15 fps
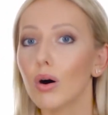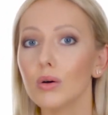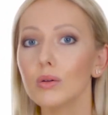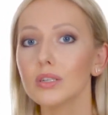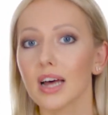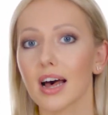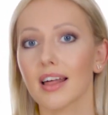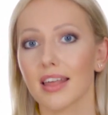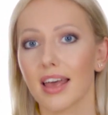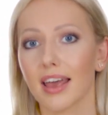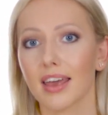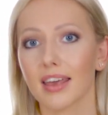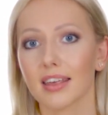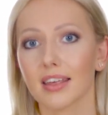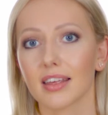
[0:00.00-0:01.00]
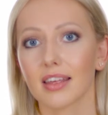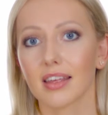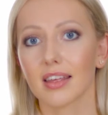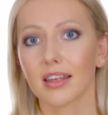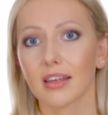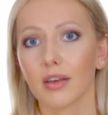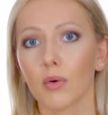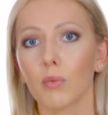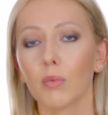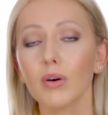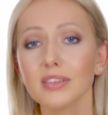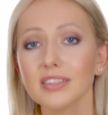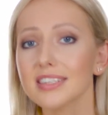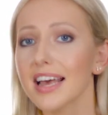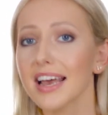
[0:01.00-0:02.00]
old are they?
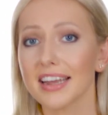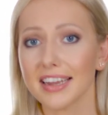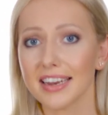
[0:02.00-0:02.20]
What's their